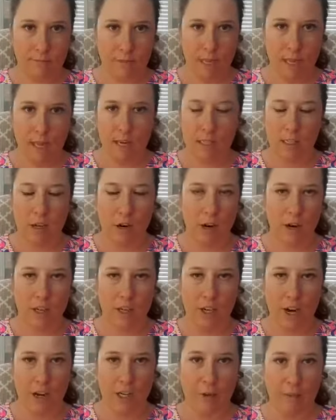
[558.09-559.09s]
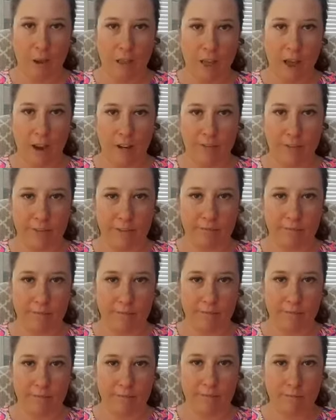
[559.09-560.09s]
and it's already changed my life,
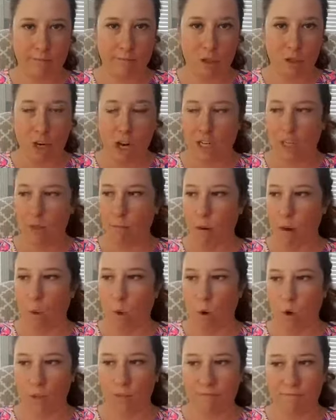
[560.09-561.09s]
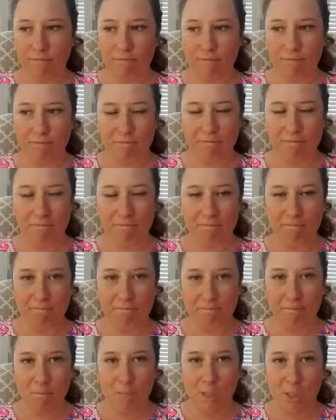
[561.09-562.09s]
changed my world.
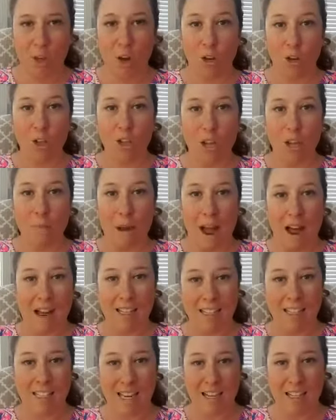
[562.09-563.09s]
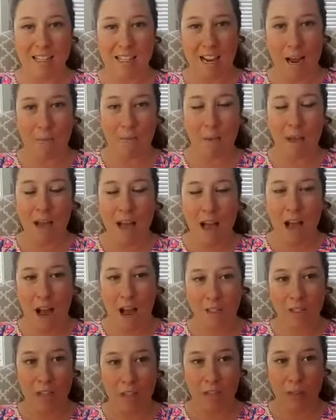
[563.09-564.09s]
So y'all look up Einstein time.
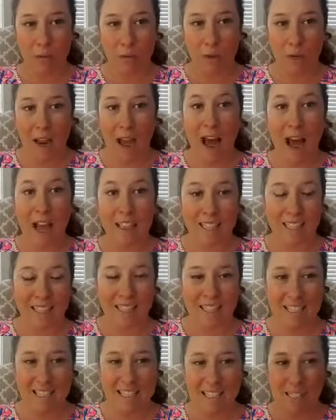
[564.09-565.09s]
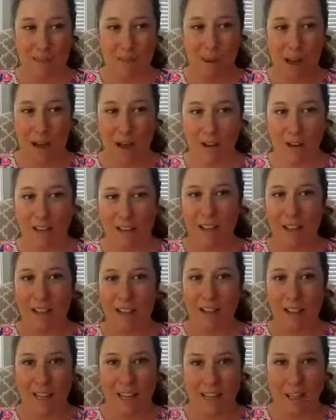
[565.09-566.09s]
I'll tell you what I think it is about
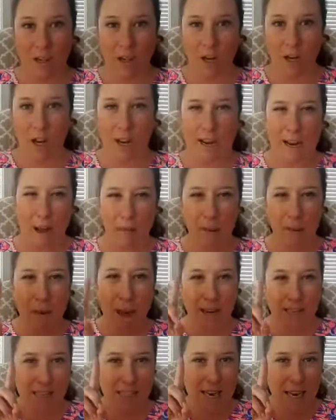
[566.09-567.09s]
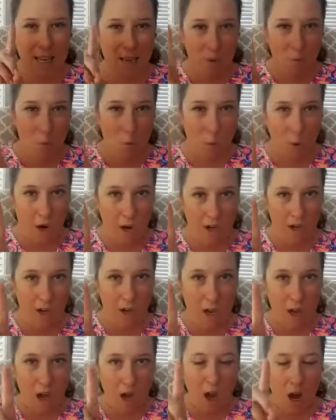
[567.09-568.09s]
later. And I'll be back today at one
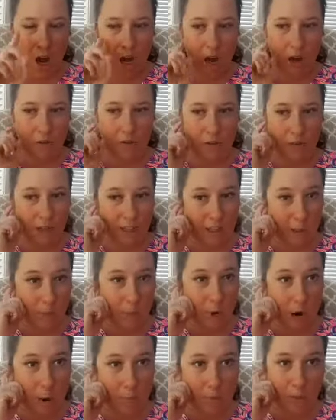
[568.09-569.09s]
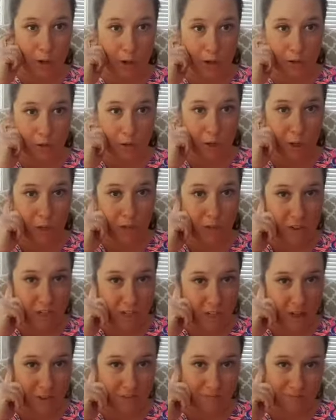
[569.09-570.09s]
uh, for like a proper real
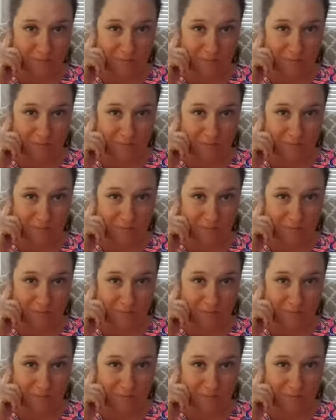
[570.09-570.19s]
video.